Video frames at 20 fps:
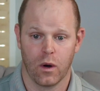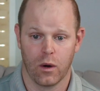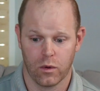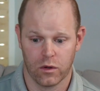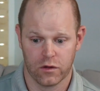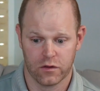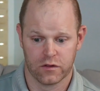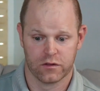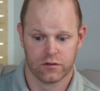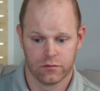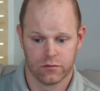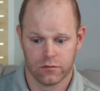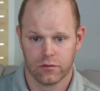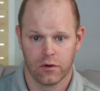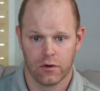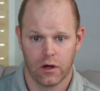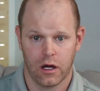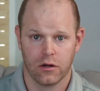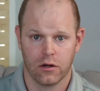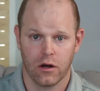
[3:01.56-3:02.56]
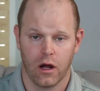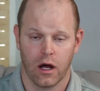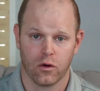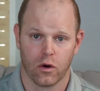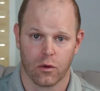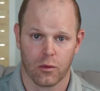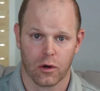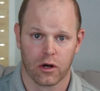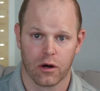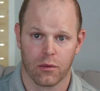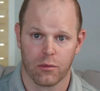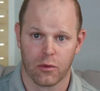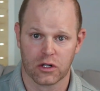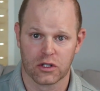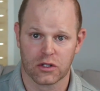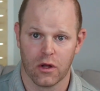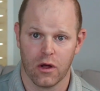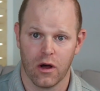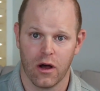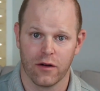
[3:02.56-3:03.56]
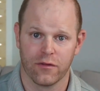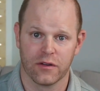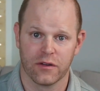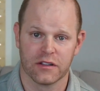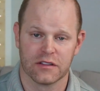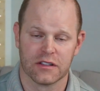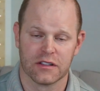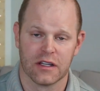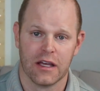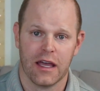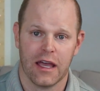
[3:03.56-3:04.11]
was a normal commercial office.